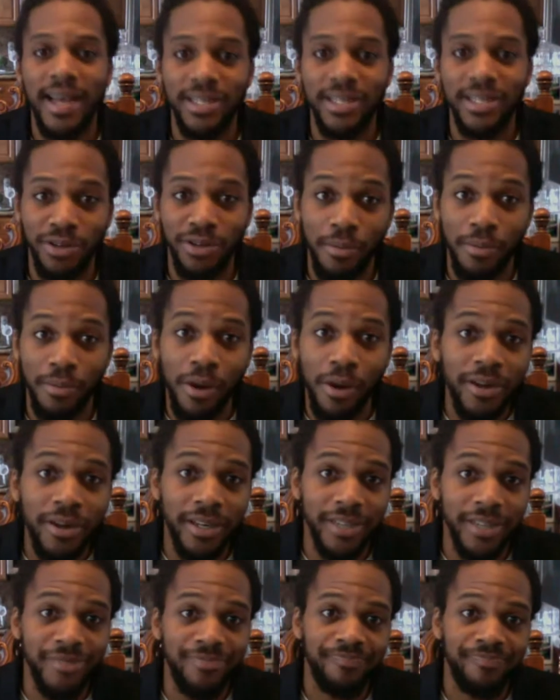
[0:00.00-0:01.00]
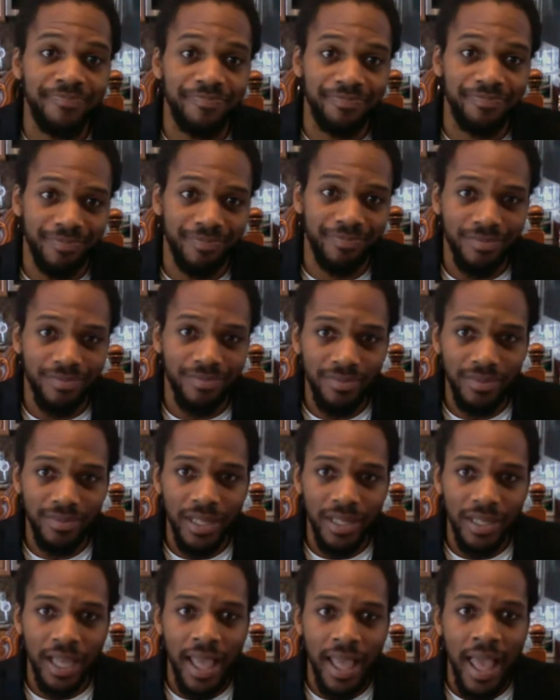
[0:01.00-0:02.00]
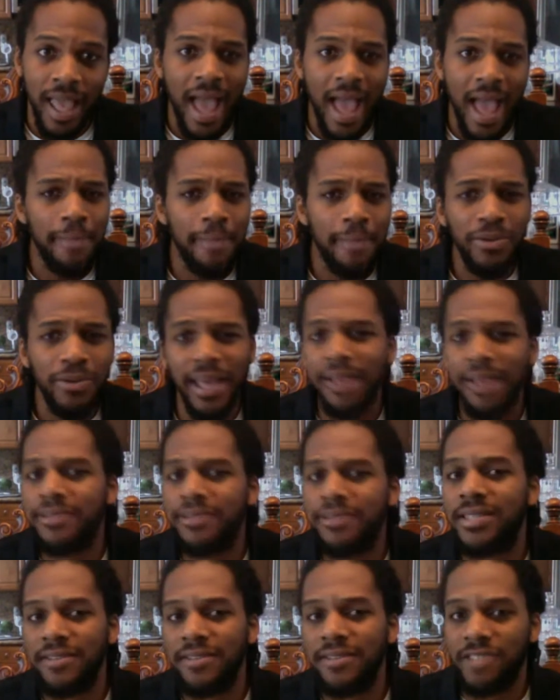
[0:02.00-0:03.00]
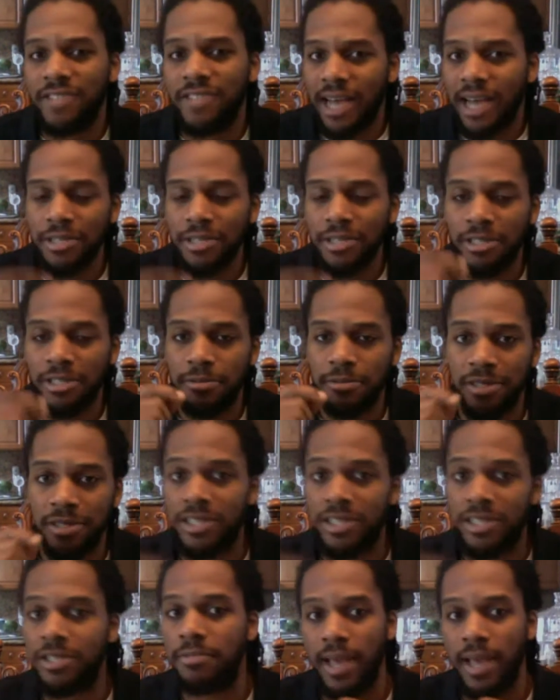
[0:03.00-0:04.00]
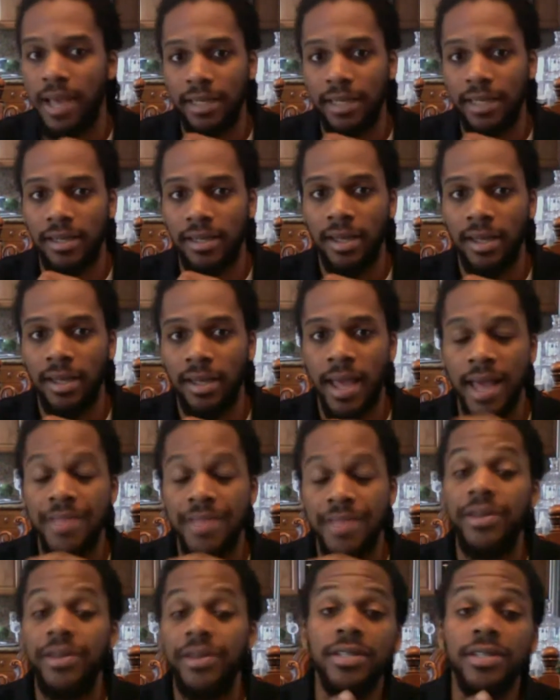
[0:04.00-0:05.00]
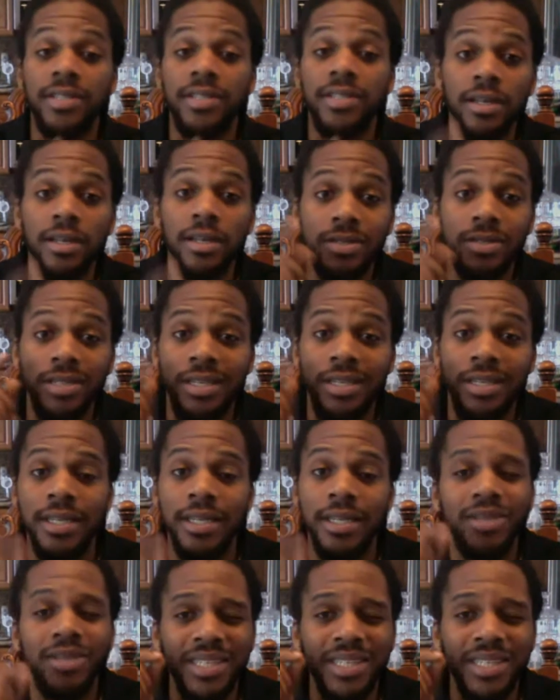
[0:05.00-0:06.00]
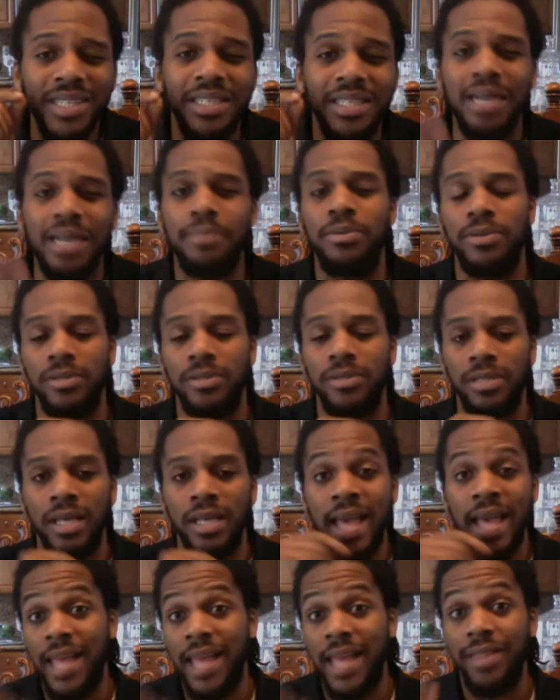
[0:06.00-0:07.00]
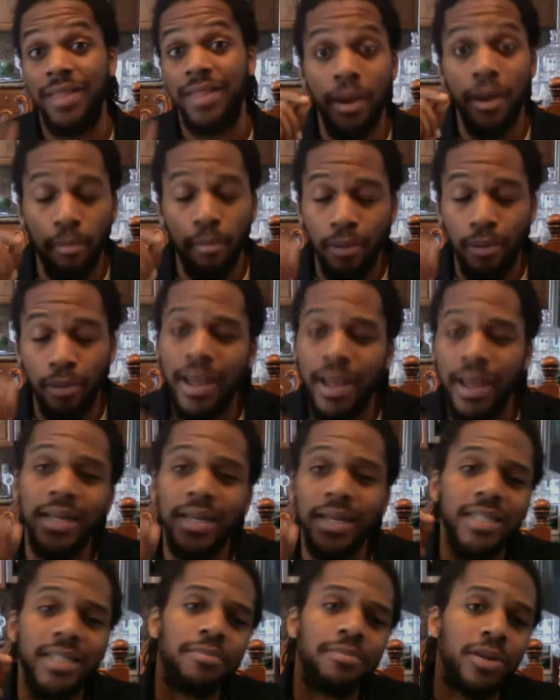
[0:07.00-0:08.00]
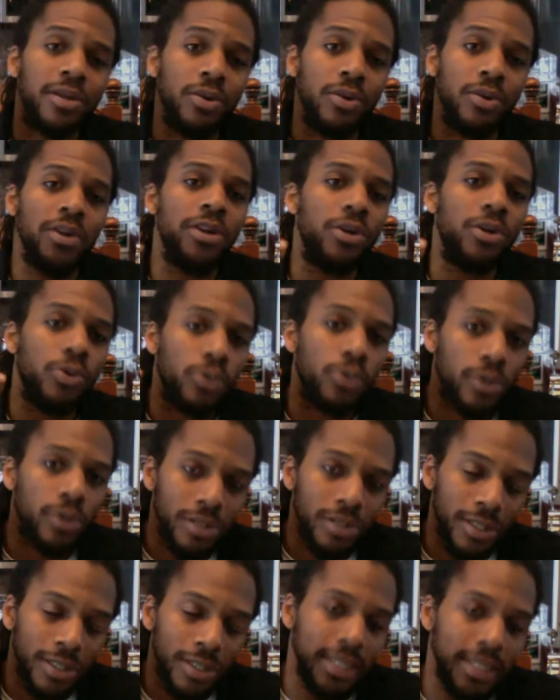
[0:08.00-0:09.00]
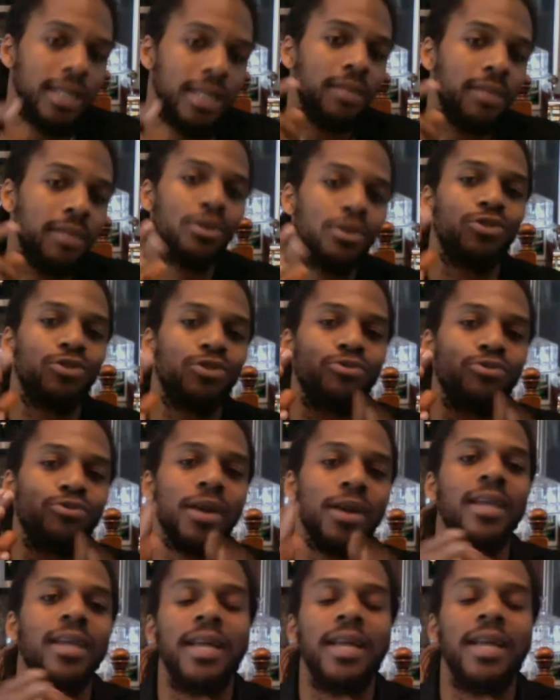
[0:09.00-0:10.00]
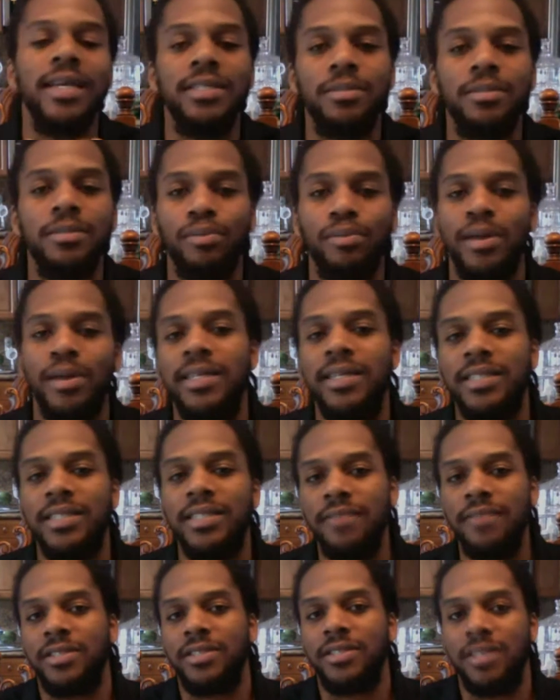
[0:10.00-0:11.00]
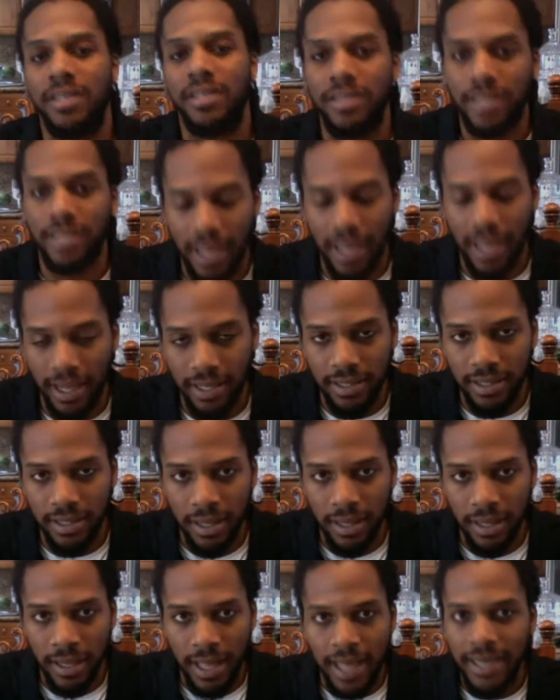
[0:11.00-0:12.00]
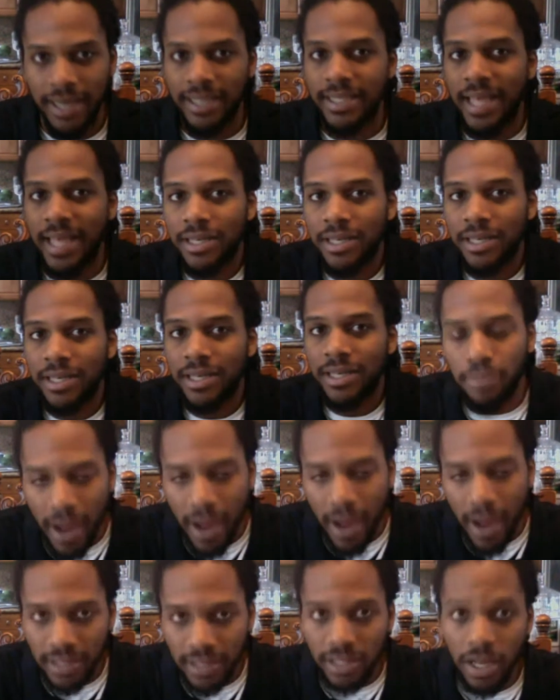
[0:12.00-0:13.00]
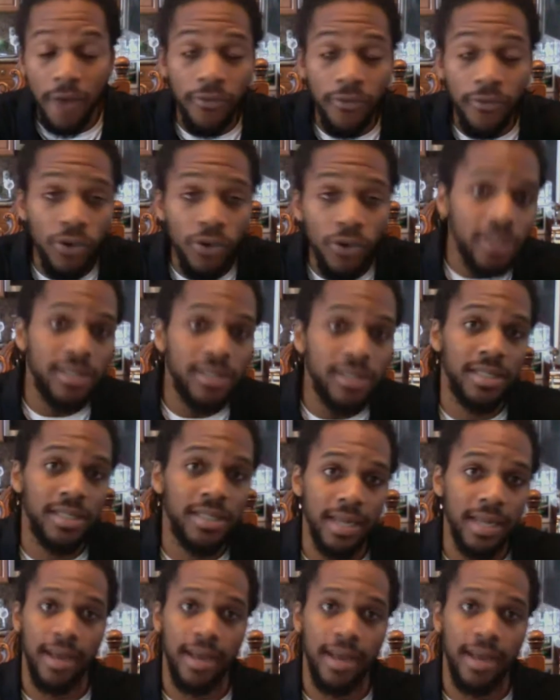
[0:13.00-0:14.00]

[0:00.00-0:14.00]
on the market. Apple gave Steve Jobs his position back, and their sales nearly doubled. And their brand has been one of the world's leading and most recognized brands ever since, guys. And is that a surprise? Of course it's not,